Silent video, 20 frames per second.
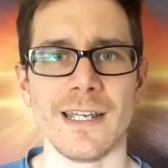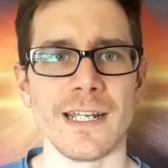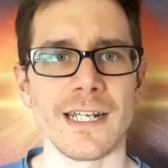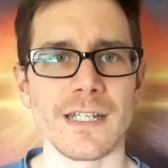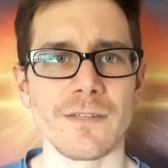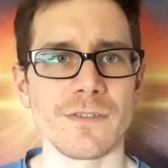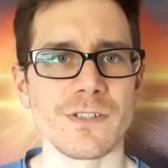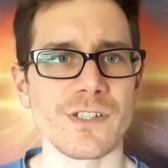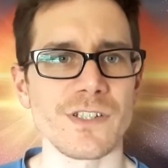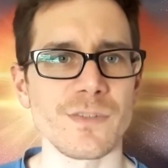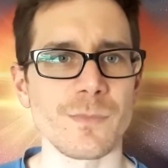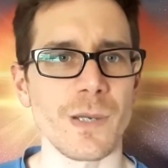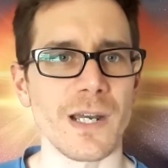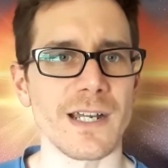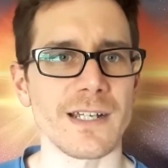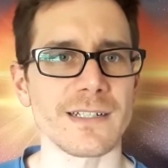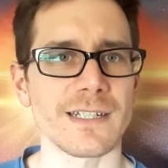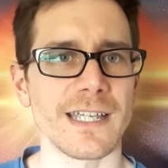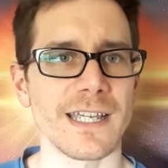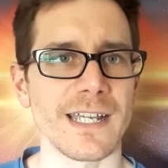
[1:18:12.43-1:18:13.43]
even just
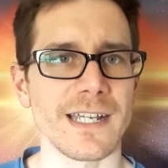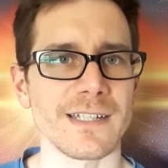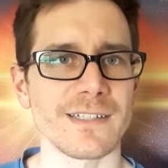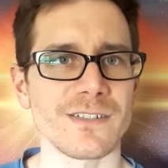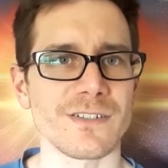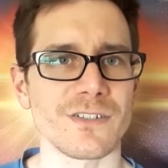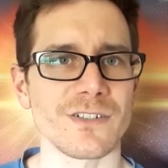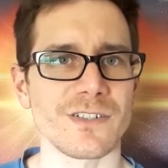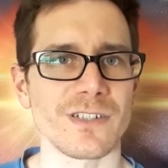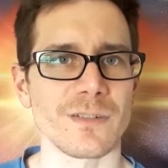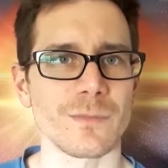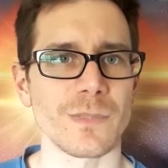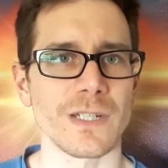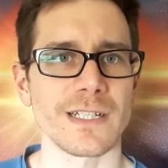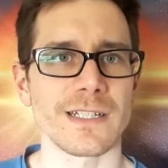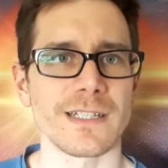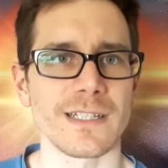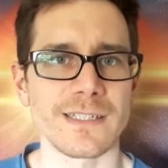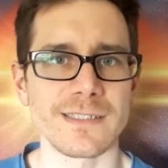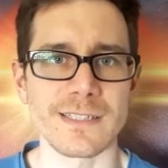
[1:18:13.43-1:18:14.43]
podcasts or something
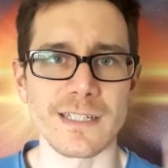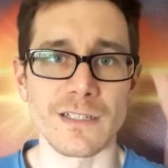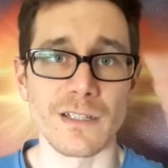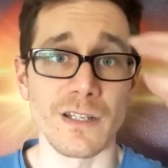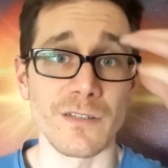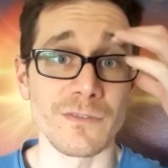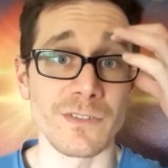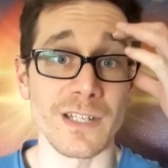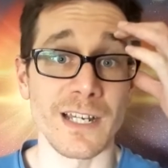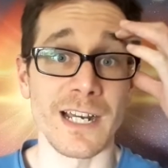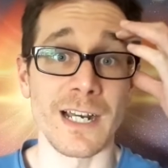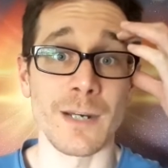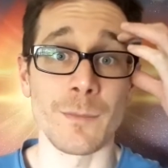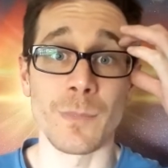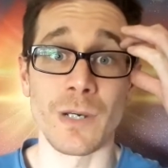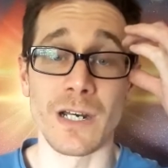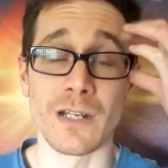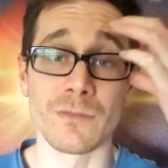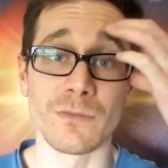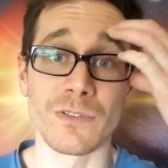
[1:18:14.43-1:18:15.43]
like this. I'd love to hop
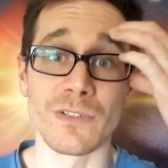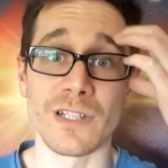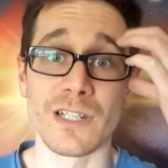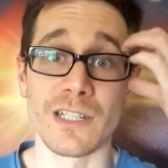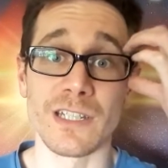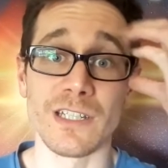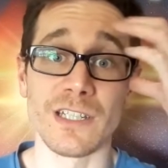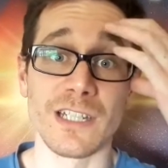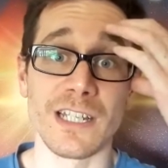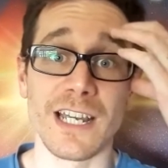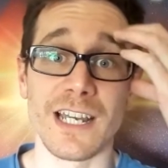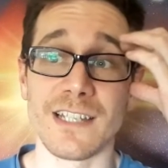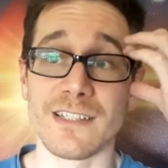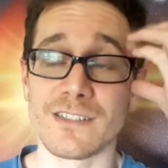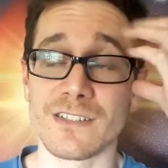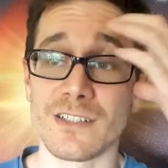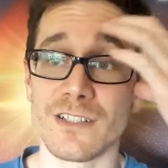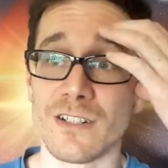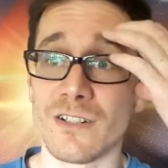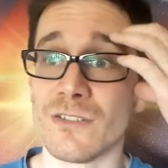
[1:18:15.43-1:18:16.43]
on with any of you
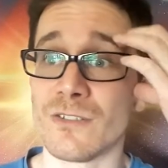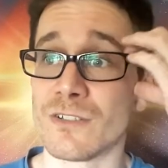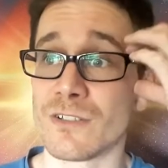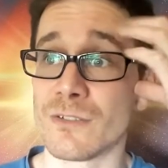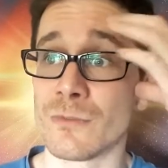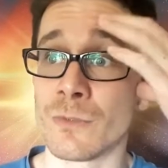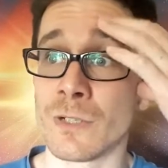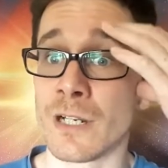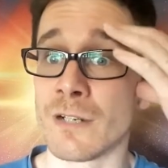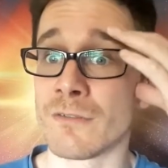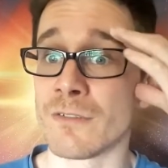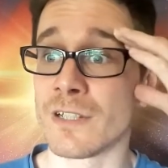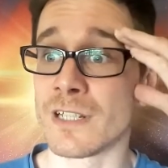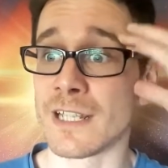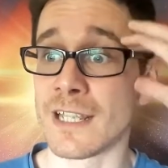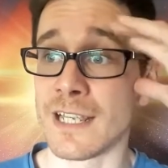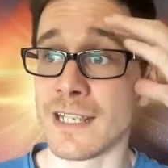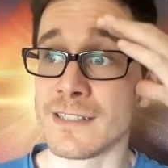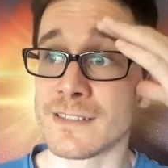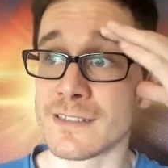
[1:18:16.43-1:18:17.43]
guys, or whatever the
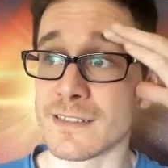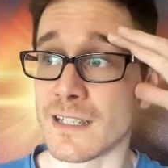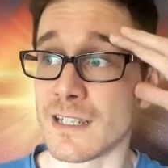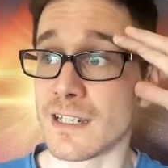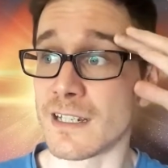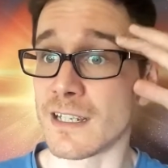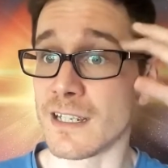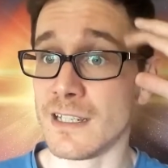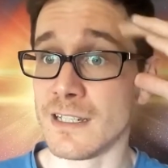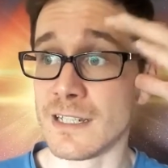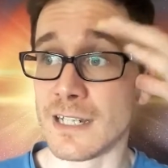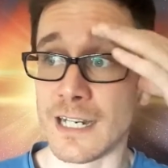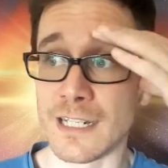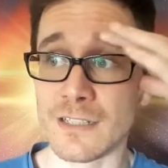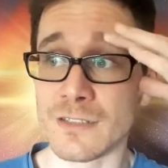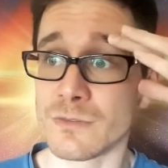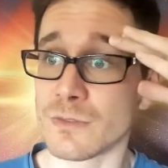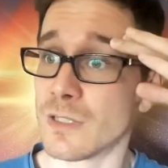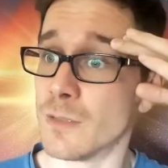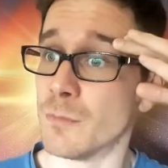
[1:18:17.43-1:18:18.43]
case. Like, I
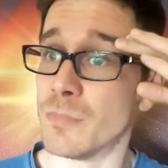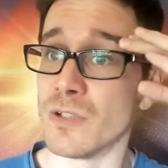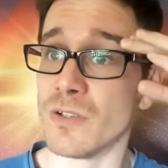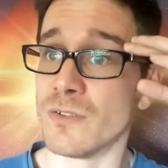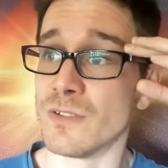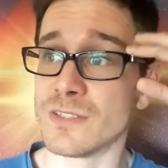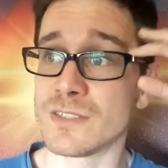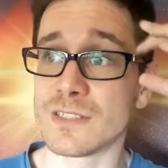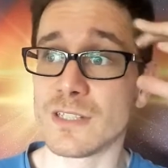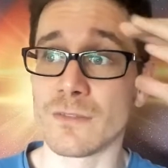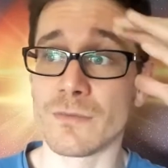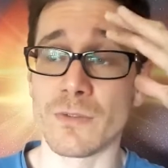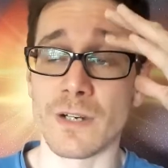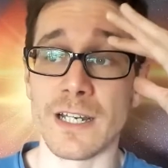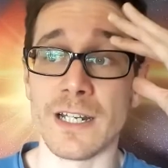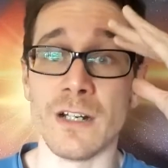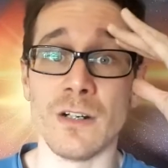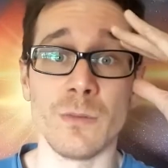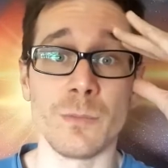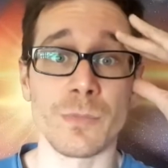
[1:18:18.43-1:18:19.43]
just want to blow this stuff
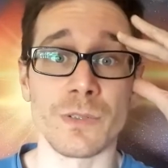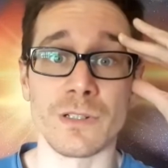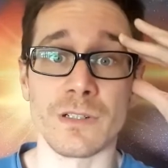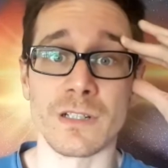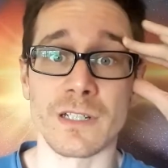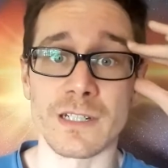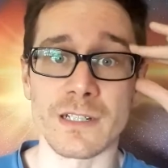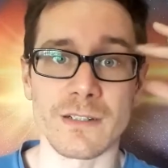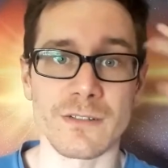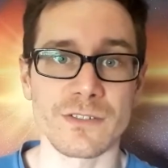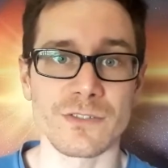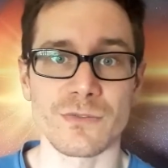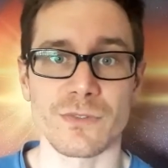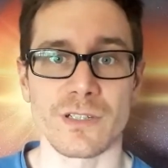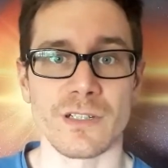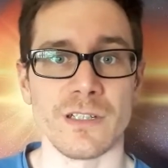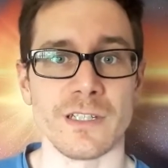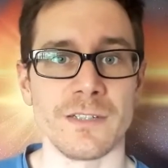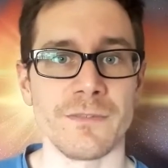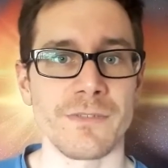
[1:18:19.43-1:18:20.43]
wide open. Like, I just
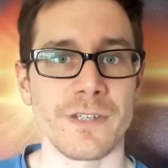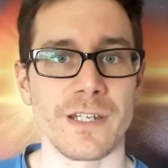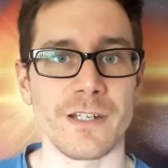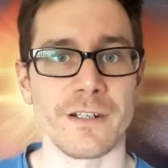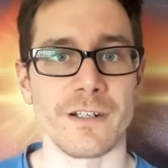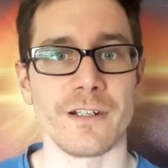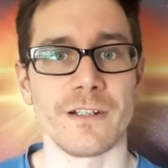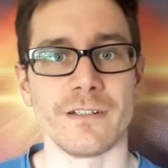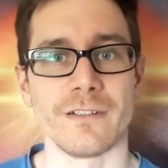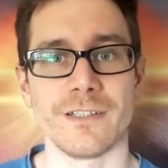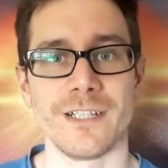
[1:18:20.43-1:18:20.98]
want to live here,